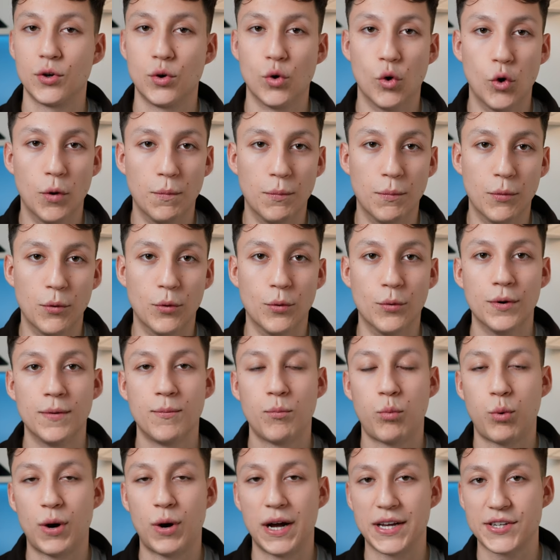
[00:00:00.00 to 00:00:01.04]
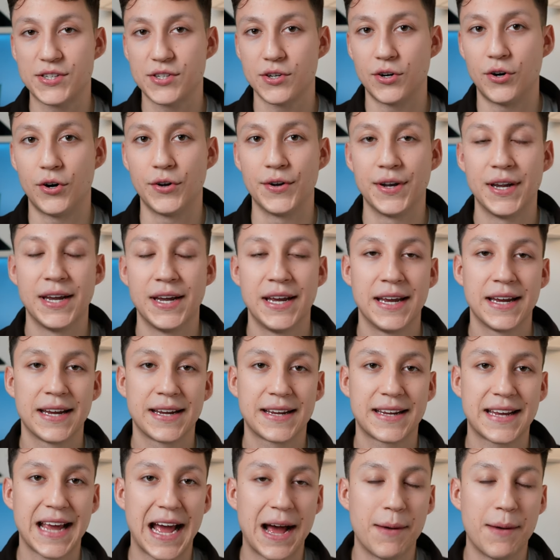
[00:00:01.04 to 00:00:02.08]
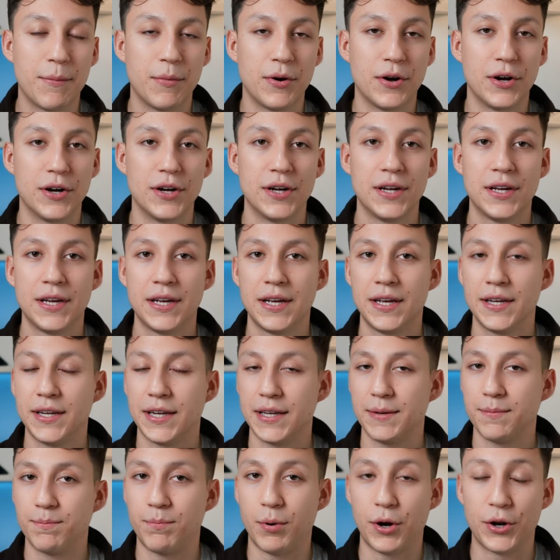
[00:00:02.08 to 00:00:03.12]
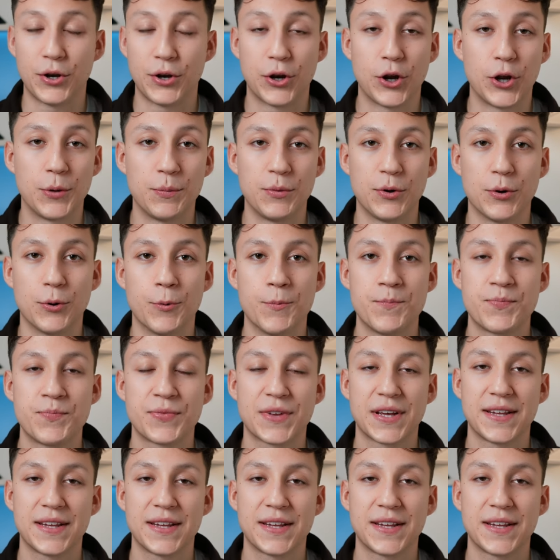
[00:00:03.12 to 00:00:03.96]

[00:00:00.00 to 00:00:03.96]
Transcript: normal, Poisson, gamma, binomial.